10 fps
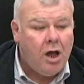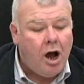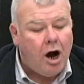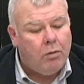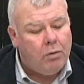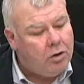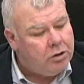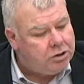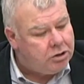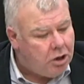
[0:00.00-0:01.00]
or we're
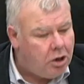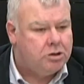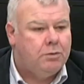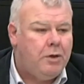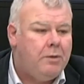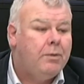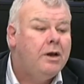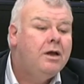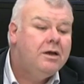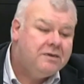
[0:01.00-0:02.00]
to talk to people,
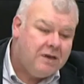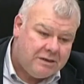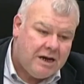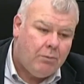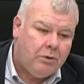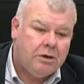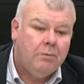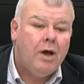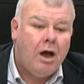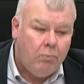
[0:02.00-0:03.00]
sit down with them
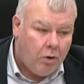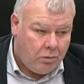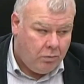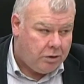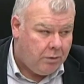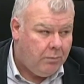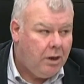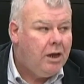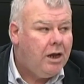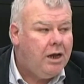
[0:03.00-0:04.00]
and work with them
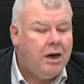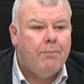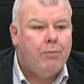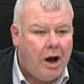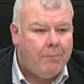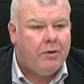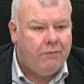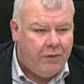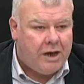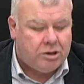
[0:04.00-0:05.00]
in a proper
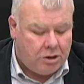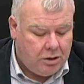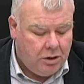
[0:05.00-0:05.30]
fashion.